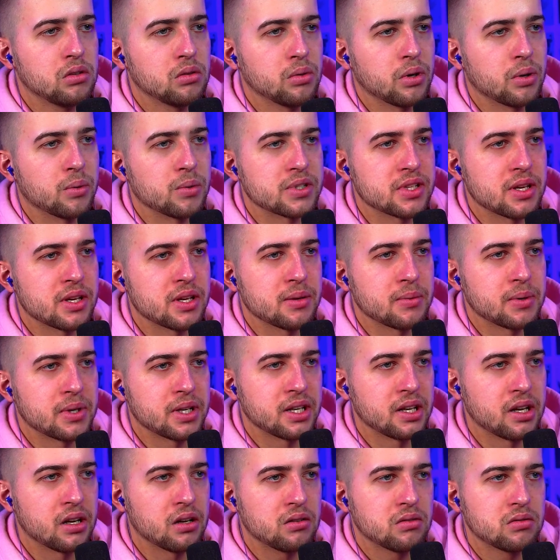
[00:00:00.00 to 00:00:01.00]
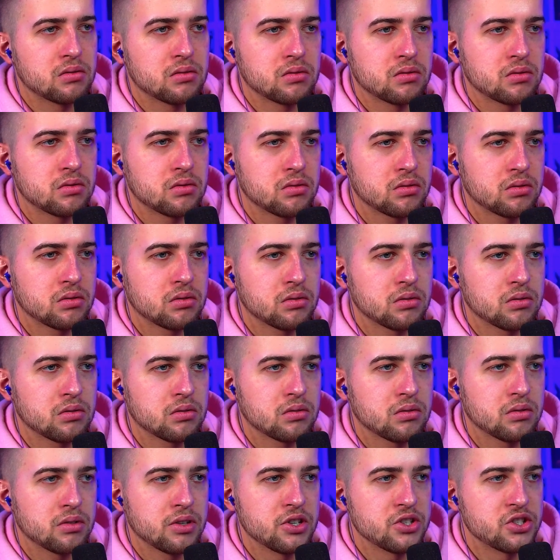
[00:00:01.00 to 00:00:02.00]
Wait, what's happening now?
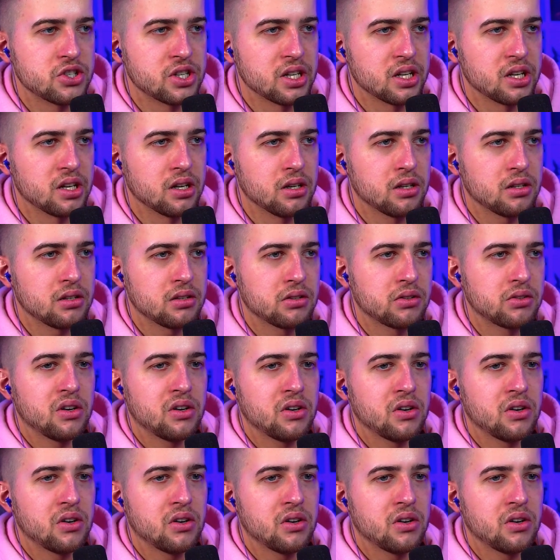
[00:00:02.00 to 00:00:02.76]
Is she here?